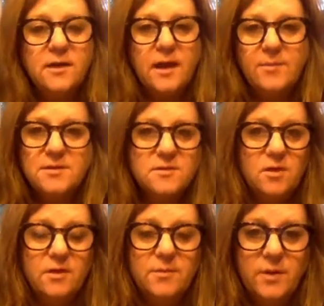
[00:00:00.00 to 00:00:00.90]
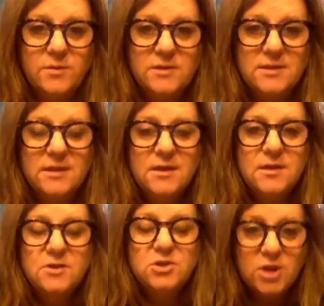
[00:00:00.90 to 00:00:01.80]
Amos is all about
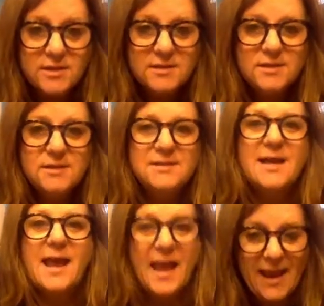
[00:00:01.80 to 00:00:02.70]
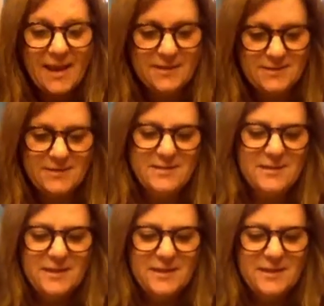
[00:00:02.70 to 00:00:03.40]
justice, and